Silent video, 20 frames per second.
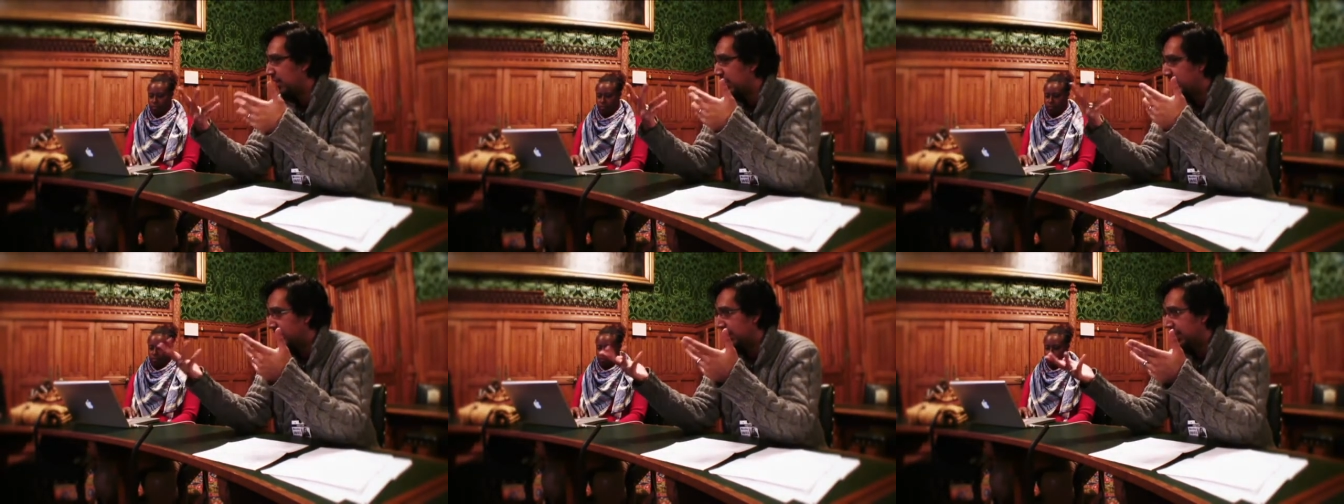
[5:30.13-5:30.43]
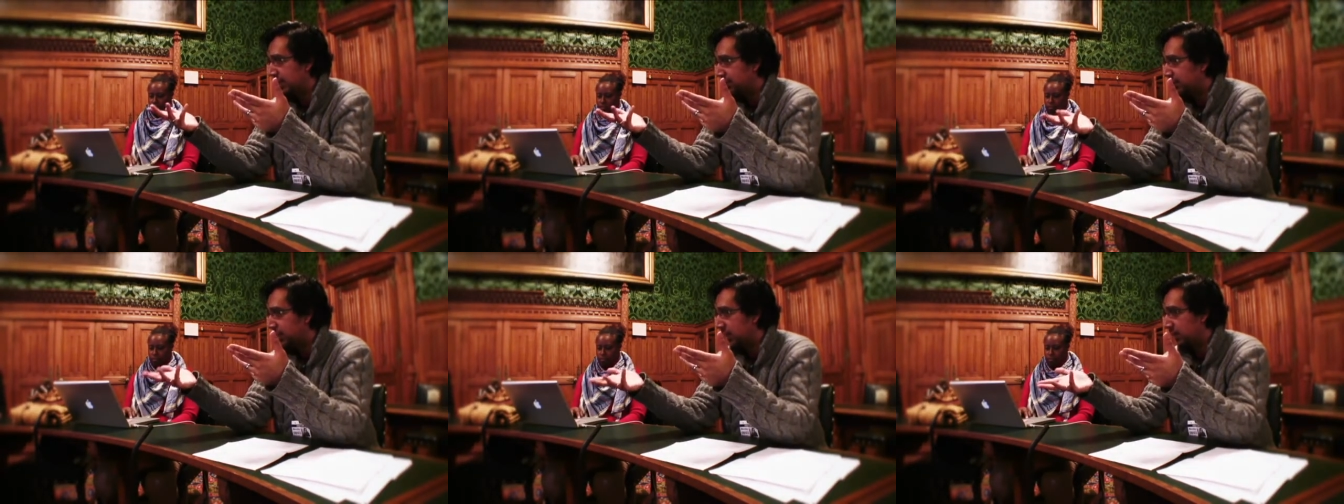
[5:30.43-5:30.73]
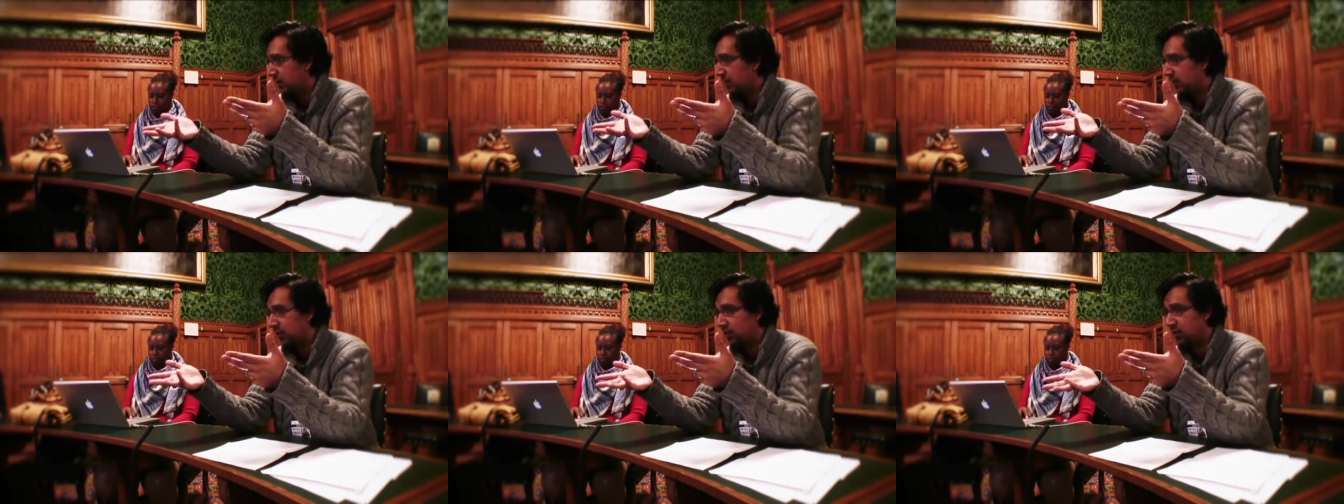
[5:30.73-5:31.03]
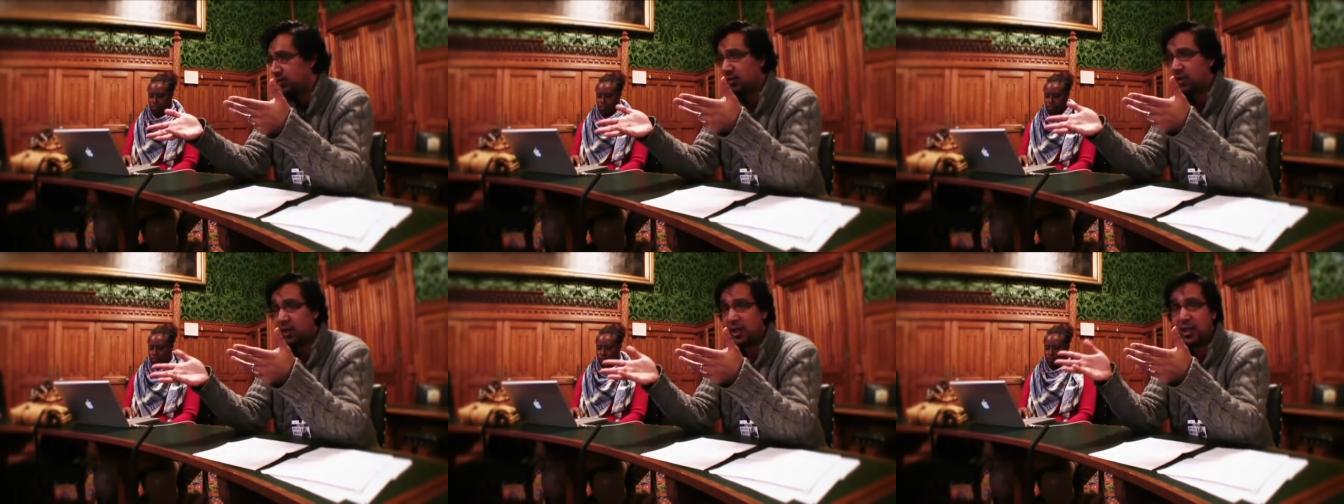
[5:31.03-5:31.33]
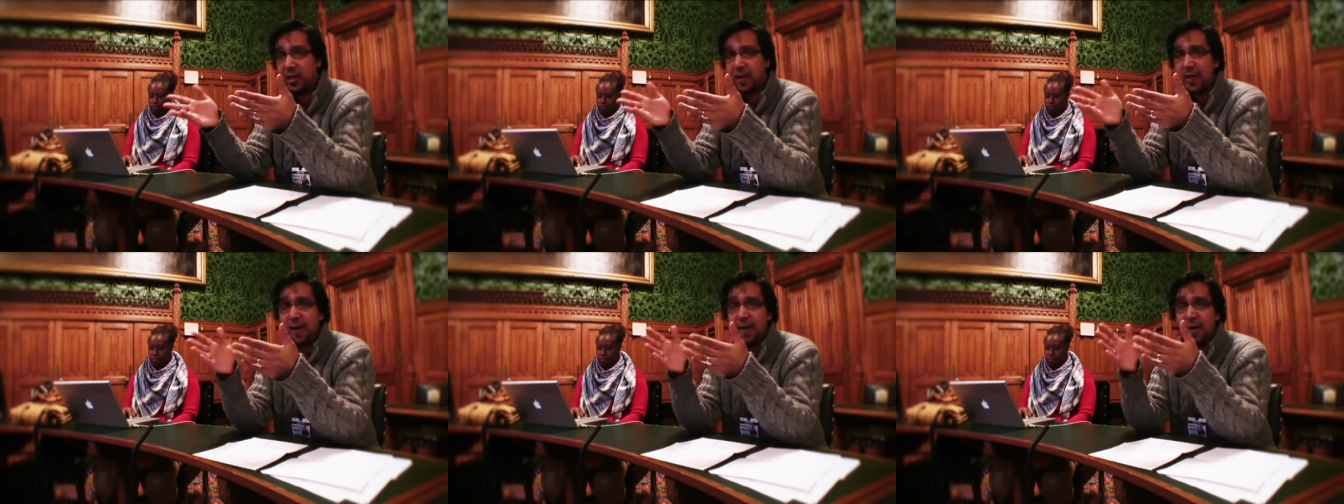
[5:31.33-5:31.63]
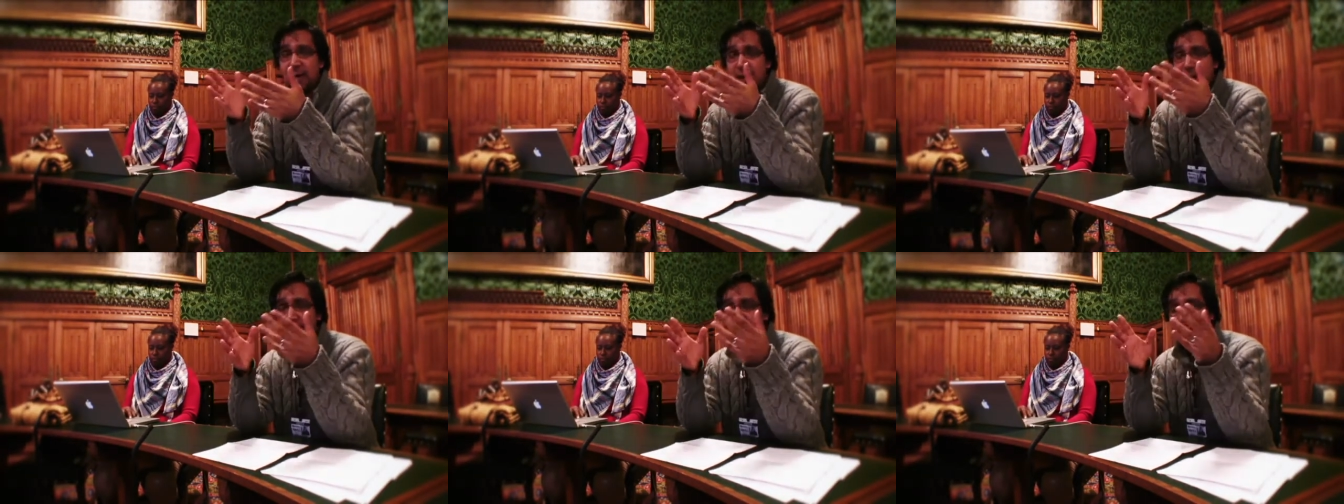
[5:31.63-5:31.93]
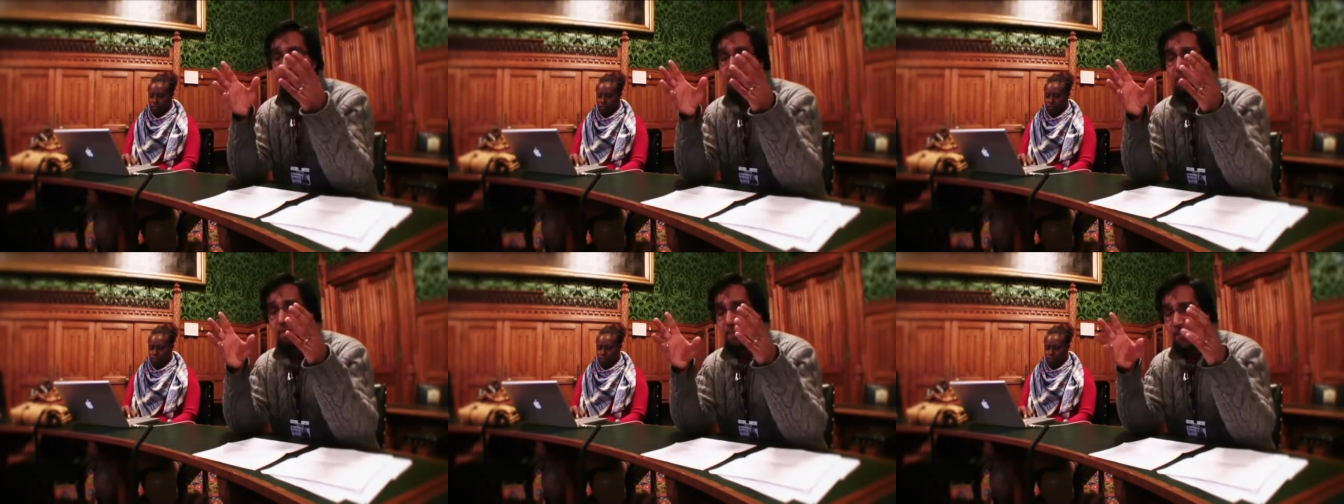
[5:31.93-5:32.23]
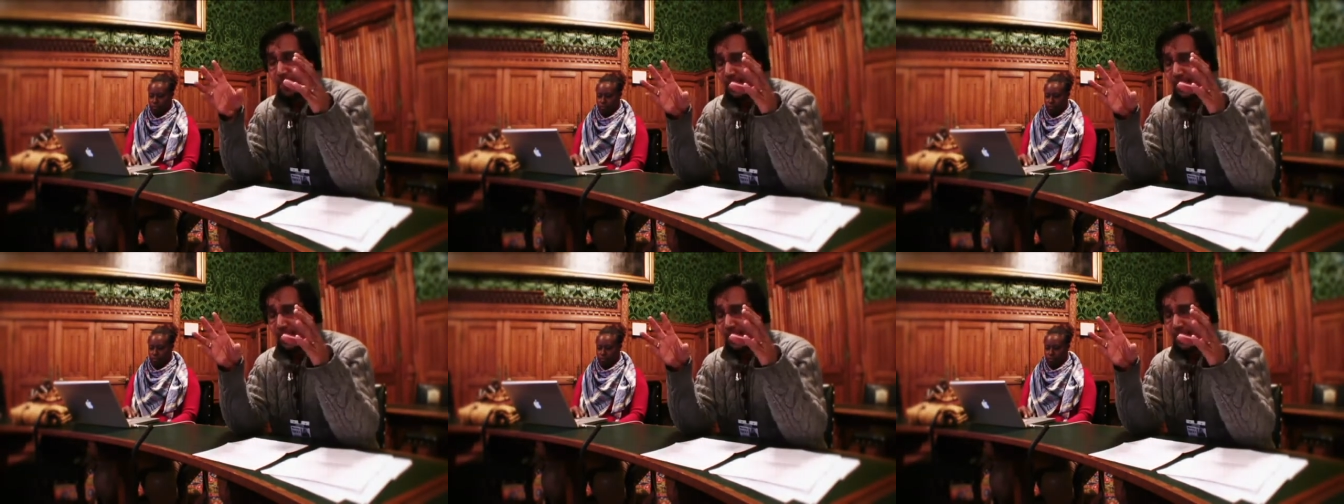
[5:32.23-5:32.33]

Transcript: in the evening session. Um,